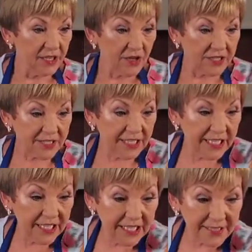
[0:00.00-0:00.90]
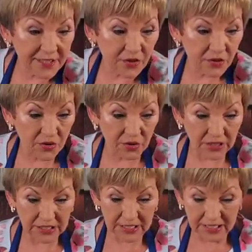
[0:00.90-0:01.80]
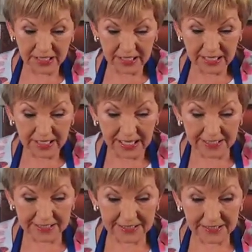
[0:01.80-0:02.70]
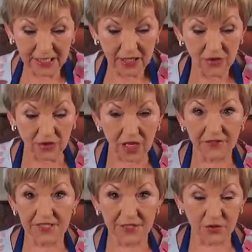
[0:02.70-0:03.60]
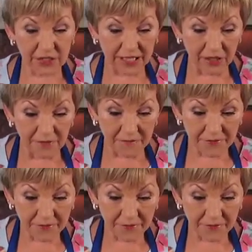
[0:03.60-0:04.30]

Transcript: All right, so here's your custard. Look, I've just took that off.